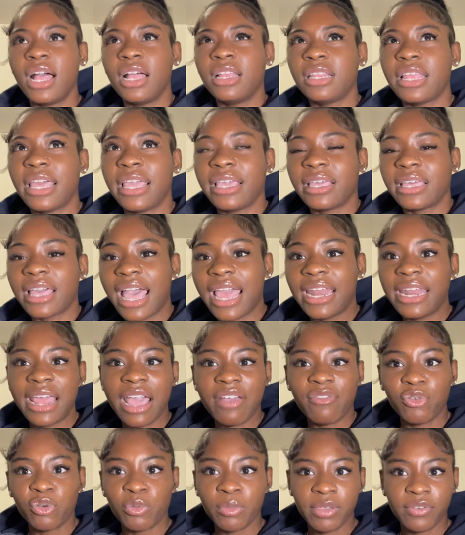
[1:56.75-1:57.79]
like i didn't
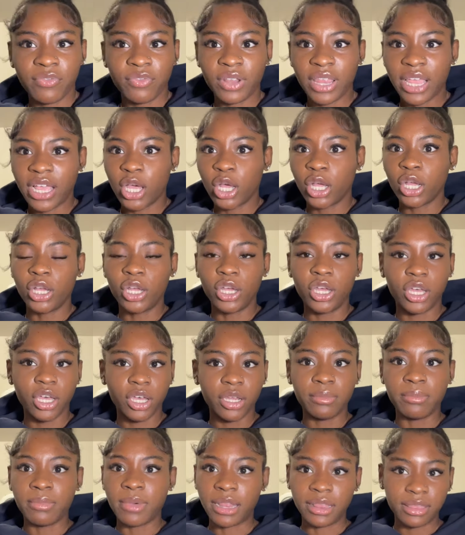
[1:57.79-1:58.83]
have a roommate for like a
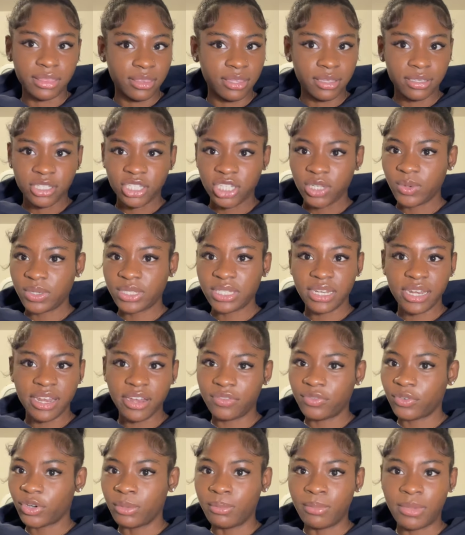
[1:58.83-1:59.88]
good month she wasn't there
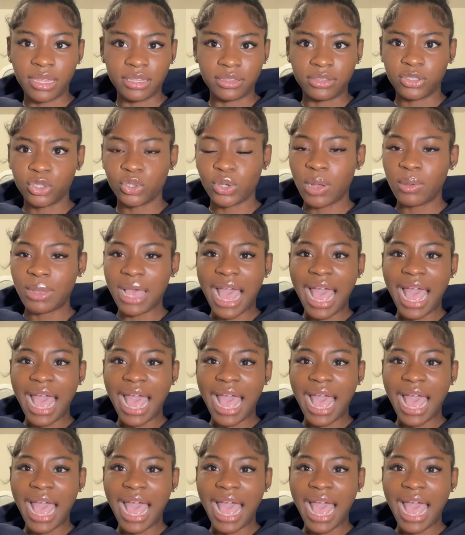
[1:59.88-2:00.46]
for a month so i,